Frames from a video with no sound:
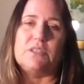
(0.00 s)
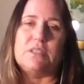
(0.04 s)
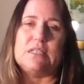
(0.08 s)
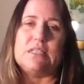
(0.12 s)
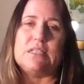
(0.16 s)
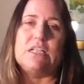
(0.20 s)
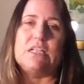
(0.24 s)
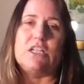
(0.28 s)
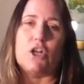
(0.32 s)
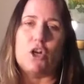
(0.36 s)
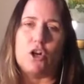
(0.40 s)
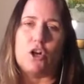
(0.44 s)

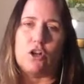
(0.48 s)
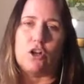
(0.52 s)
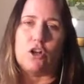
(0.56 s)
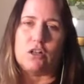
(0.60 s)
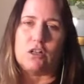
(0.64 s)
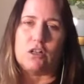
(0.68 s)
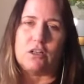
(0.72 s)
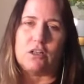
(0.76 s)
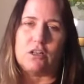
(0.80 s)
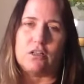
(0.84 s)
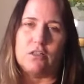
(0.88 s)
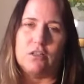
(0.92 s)
T. Kirk.
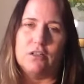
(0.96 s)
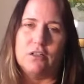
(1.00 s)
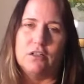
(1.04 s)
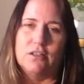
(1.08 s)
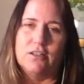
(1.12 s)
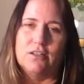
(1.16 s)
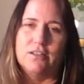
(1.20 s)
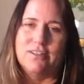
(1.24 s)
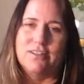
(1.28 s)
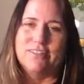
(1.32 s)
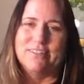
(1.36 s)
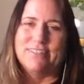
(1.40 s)

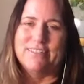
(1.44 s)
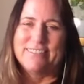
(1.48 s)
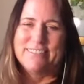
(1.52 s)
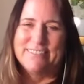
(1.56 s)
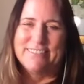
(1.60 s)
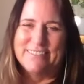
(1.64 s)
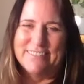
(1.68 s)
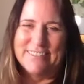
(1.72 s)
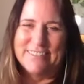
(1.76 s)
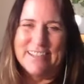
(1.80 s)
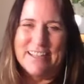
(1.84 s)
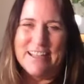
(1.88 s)

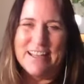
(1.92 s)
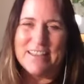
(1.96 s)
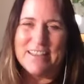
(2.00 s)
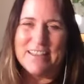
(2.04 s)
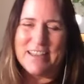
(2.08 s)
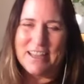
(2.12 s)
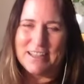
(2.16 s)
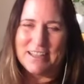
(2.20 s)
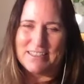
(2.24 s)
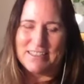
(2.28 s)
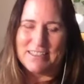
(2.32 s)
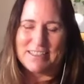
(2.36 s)

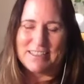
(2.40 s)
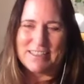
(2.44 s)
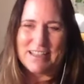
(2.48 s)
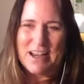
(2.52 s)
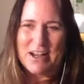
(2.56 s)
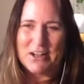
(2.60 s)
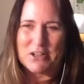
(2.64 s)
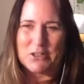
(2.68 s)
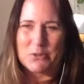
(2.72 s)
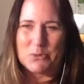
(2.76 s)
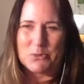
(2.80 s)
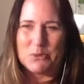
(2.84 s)
That's his
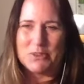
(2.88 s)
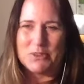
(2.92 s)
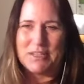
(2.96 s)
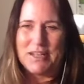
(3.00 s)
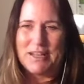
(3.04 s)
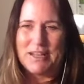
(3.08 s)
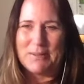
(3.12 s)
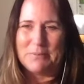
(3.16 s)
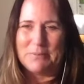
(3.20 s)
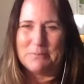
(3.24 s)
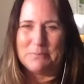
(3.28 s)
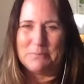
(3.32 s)
actual
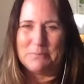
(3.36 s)
name.